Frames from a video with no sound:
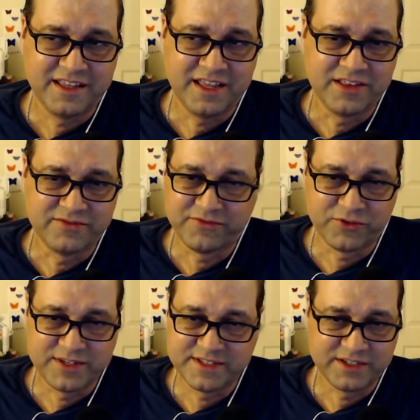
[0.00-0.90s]
in
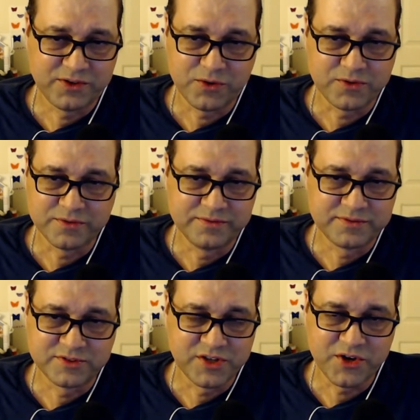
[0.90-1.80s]
freezing cold
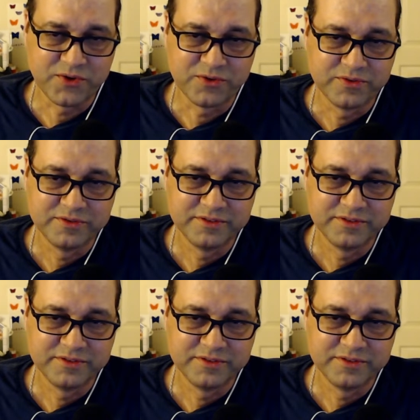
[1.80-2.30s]
snow.